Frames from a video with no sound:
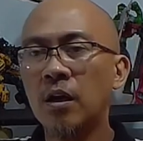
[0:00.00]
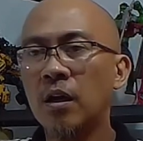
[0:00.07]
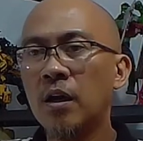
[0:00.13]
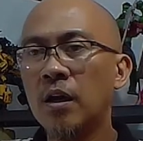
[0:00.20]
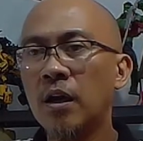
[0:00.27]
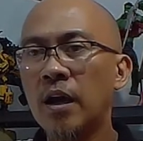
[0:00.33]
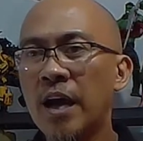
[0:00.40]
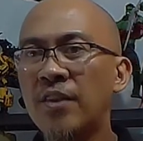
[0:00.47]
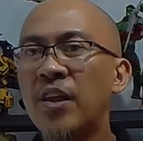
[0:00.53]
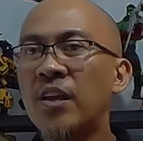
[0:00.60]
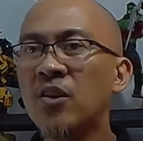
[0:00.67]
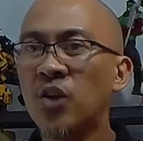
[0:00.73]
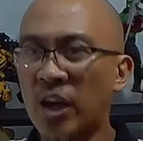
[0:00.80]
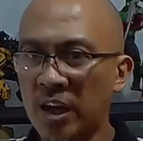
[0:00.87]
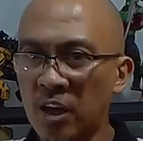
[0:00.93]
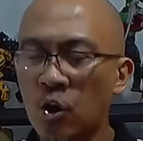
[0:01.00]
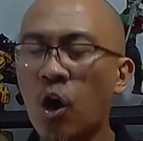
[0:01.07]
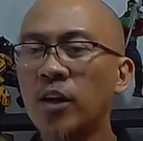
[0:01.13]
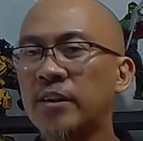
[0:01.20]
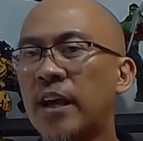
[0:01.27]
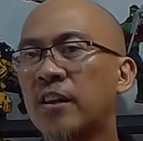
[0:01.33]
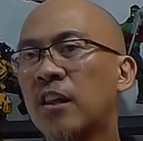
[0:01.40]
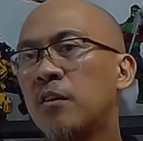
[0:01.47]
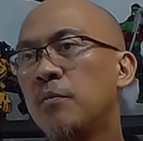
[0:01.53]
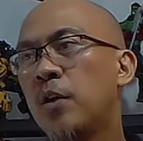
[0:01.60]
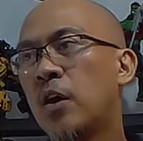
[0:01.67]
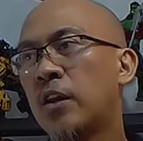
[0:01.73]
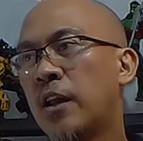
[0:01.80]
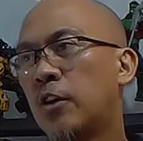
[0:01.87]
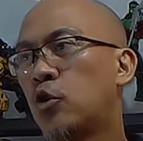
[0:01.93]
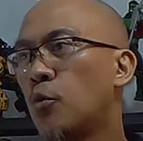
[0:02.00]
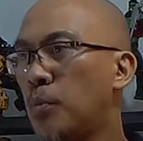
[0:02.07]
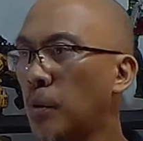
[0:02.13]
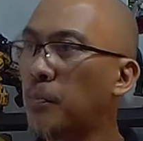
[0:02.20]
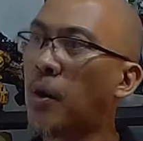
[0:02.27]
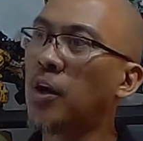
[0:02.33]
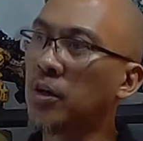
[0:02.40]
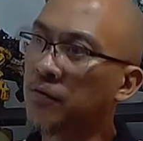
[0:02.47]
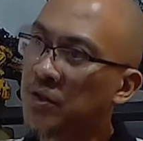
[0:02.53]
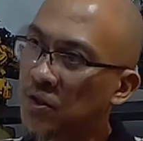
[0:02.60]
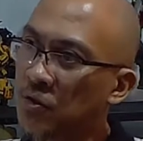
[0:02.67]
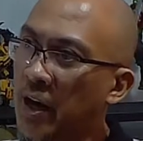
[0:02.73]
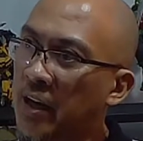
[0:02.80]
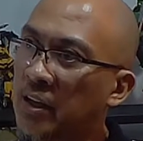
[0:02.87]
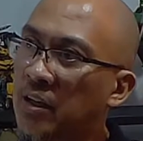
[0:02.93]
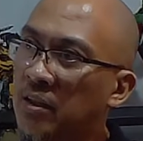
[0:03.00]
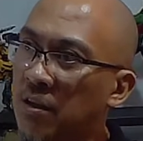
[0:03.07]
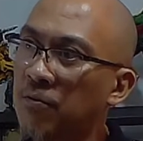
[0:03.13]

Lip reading: And then he contacted me again to be part of his writing team for